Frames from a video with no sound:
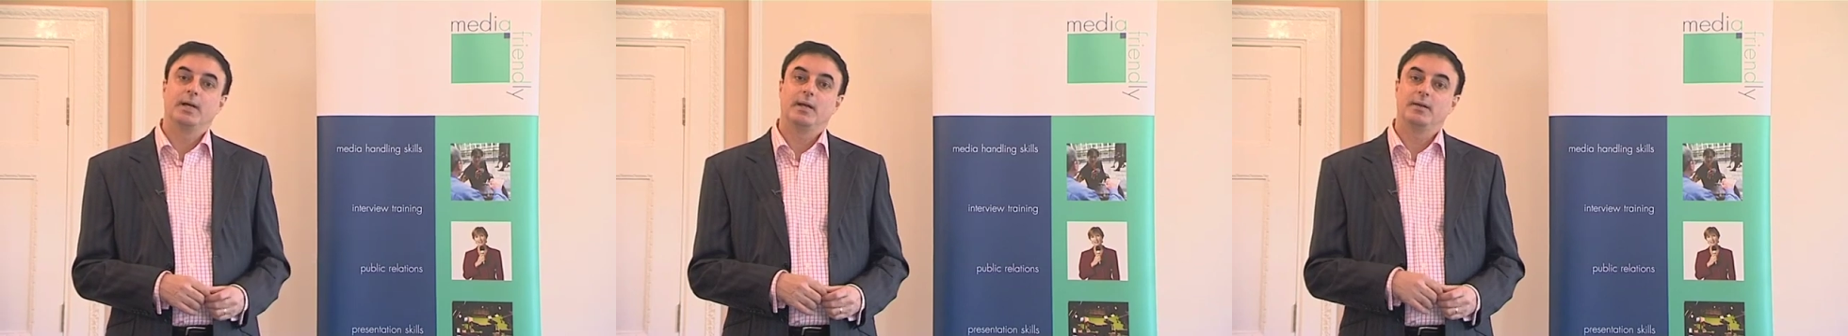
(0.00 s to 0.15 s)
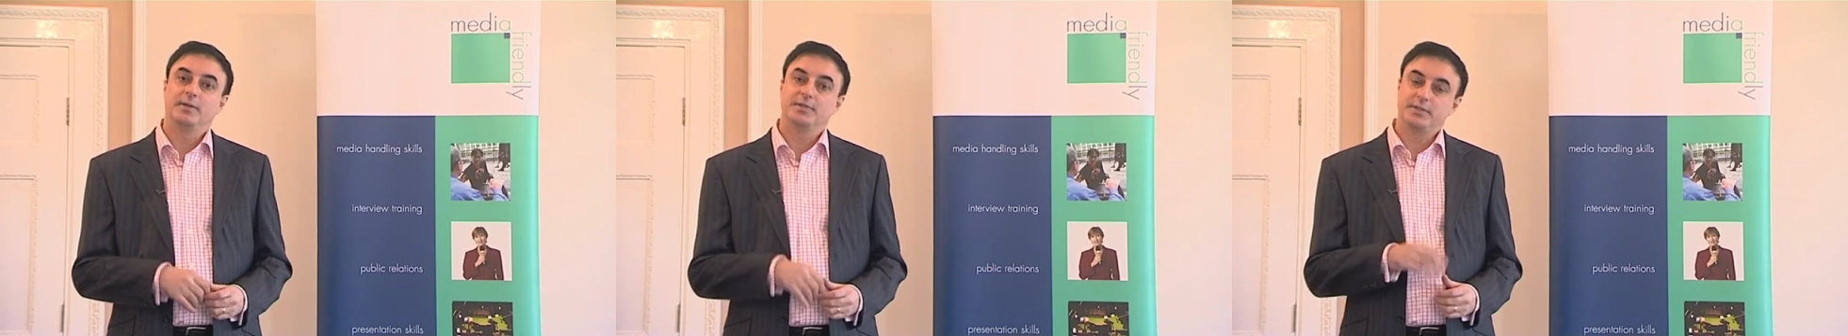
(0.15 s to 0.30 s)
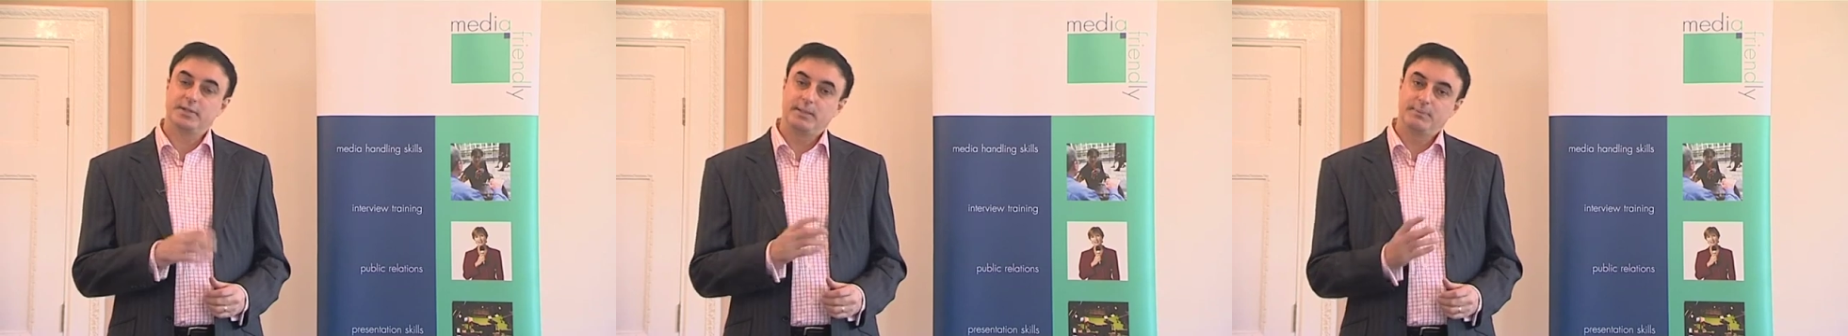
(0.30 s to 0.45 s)

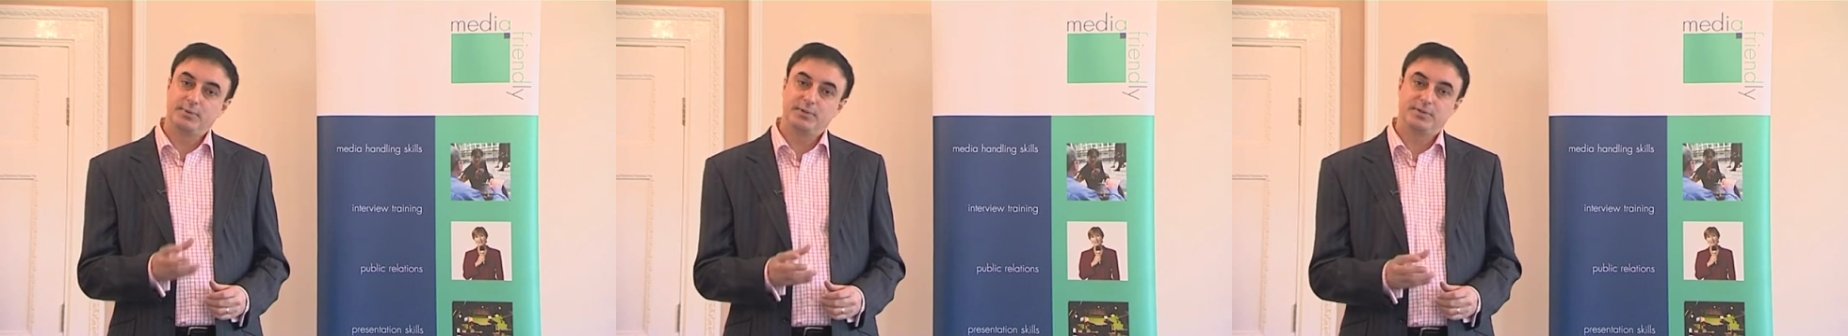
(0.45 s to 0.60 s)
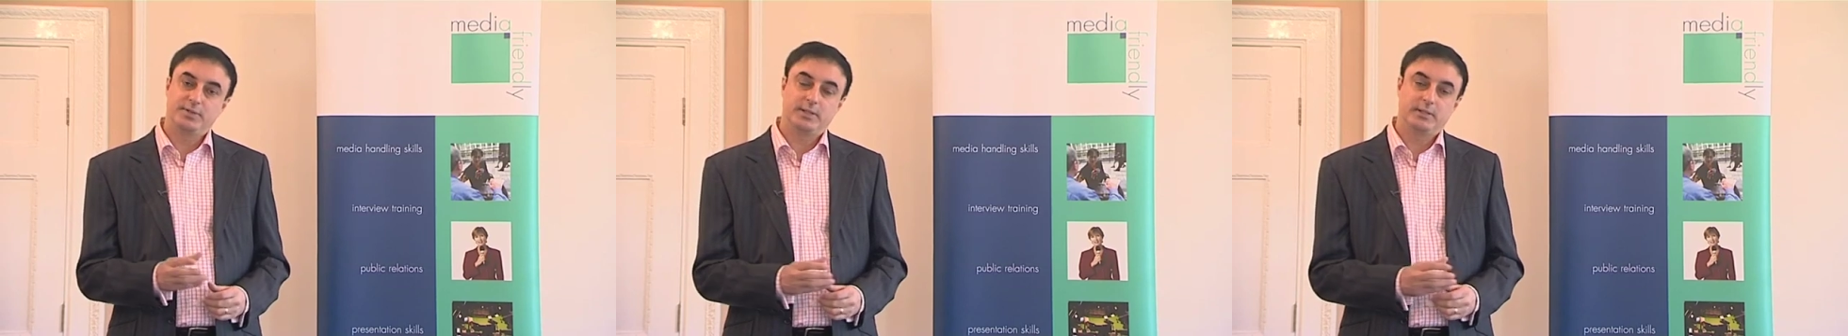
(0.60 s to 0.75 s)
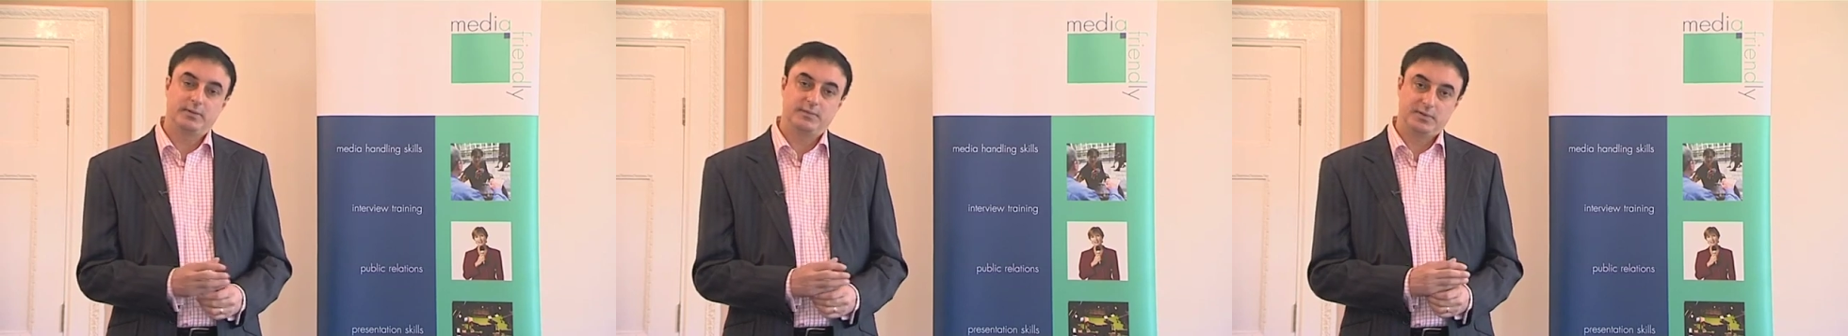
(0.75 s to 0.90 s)
and a
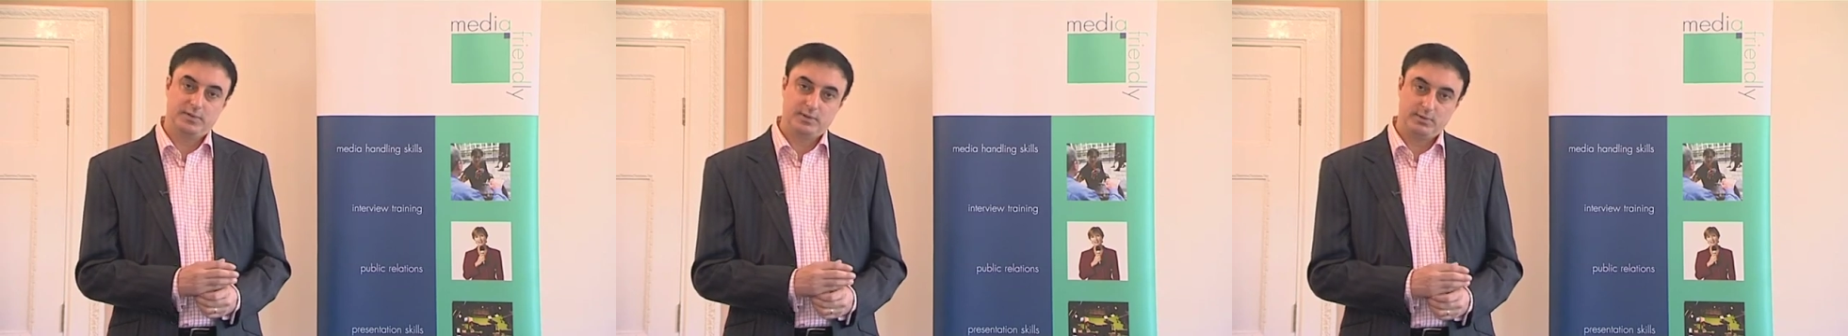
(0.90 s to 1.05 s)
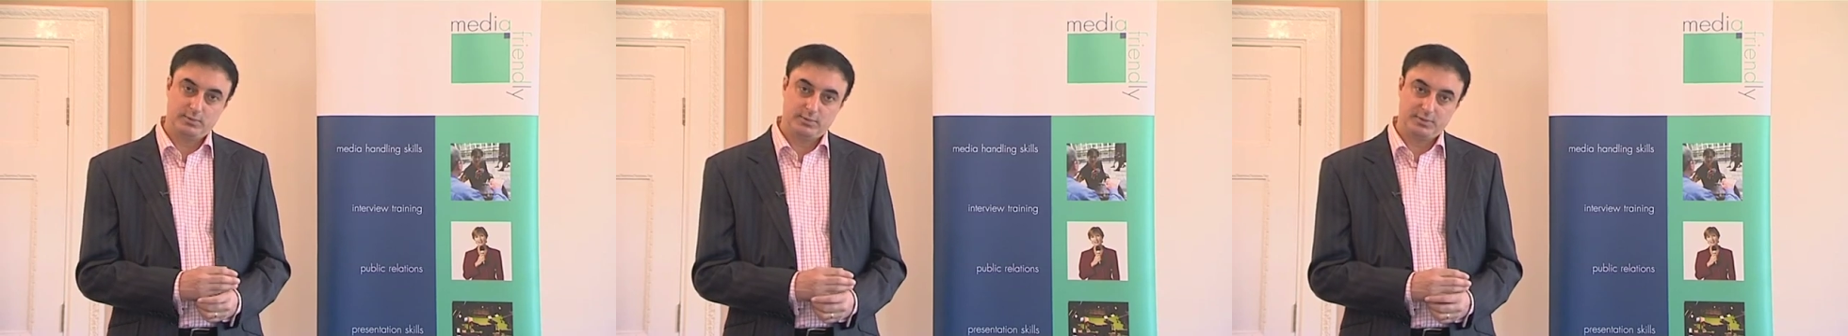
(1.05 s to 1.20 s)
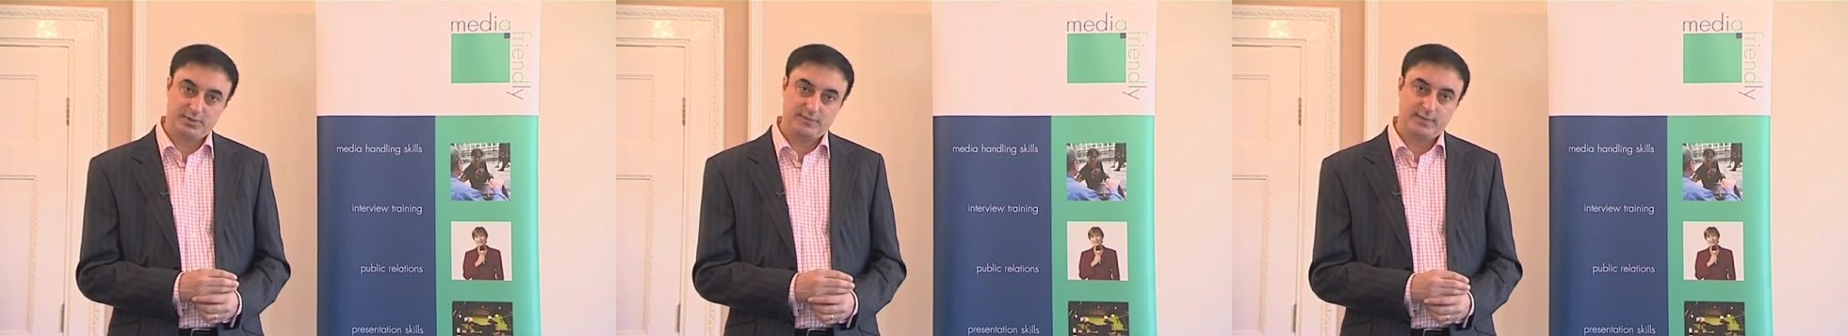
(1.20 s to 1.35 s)
separate set of
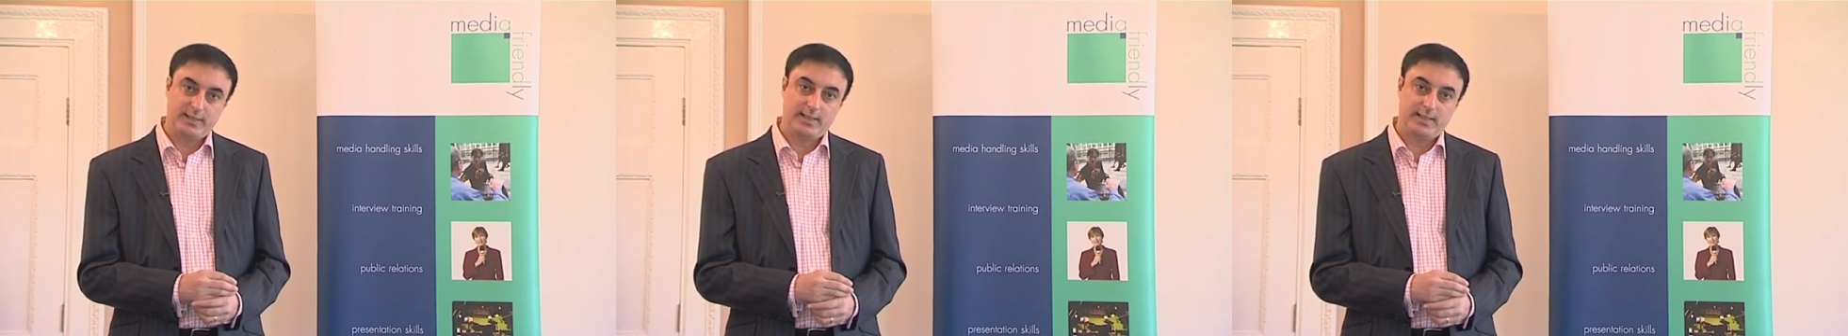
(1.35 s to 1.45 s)
tools